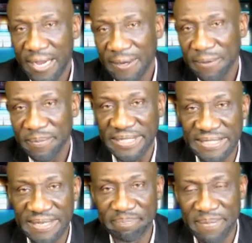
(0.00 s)
But
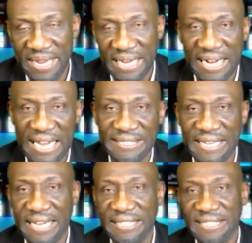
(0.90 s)
man, like I
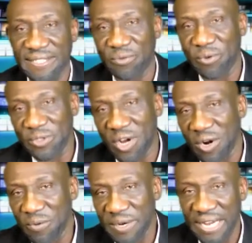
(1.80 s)
said, this is Real
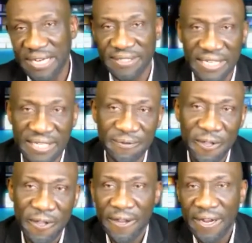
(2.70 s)
Talk with Kingsley.
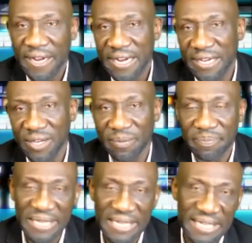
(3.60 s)

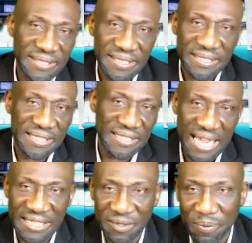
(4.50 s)
Please
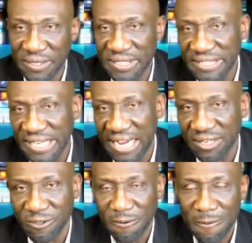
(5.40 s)
support the
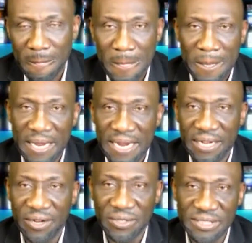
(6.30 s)
channel.
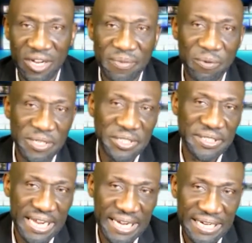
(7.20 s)
Tell me what you
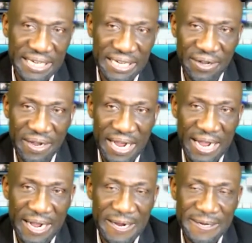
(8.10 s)
think,
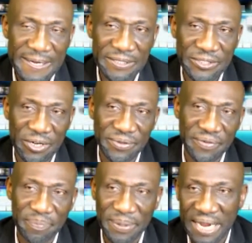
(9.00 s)
in terms of
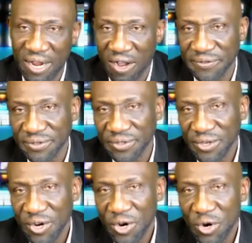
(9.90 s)
the playoffs.
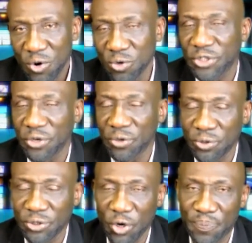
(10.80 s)
Who's
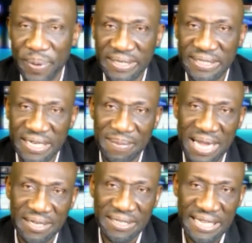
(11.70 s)
your pick to come
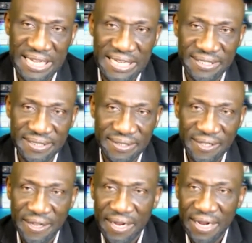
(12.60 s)
out of the East?
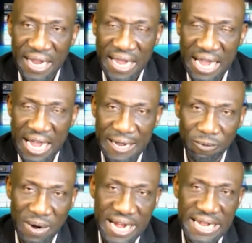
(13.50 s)

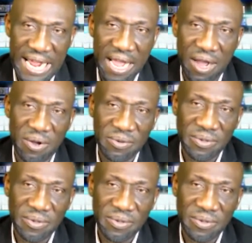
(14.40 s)
Right now,